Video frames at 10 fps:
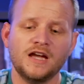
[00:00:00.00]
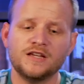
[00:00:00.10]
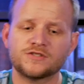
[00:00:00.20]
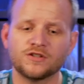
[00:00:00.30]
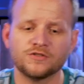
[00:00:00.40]

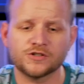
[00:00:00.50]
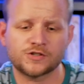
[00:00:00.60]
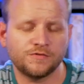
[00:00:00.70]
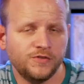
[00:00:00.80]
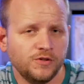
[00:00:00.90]
And so
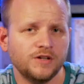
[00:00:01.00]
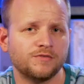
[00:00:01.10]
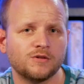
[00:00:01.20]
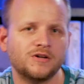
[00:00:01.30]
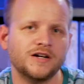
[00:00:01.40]
there's a few
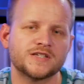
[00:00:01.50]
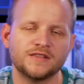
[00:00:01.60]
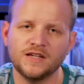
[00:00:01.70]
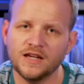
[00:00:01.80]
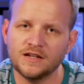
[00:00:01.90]
different ways at
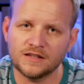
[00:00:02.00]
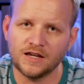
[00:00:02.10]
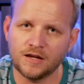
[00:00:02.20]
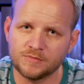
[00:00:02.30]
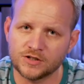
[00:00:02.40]
the end of the
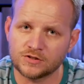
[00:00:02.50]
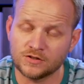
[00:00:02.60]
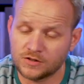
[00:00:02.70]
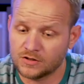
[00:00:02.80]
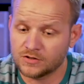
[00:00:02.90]
game
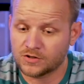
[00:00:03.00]
to